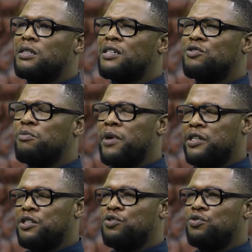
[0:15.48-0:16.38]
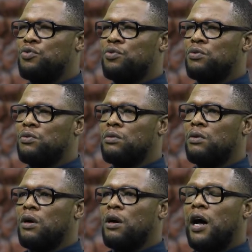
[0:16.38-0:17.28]
Just to mention two,
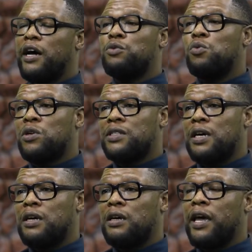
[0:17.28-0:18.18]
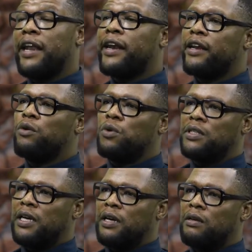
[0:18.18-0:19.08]
heartwater and red
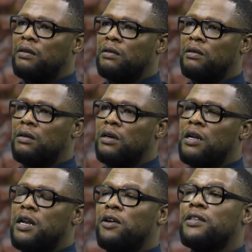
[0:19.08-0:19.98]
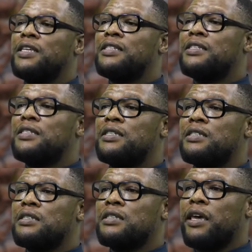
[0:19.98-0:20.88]
water. Now, these
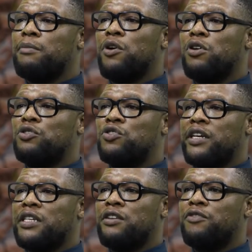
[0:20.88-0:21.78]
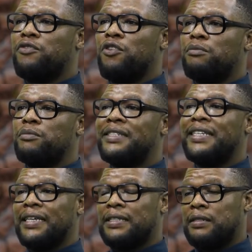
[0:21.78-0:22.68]
diseases can be contracted from
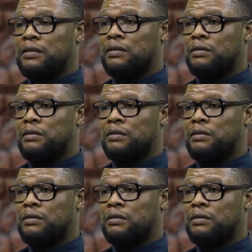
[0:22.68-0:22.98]
ticks.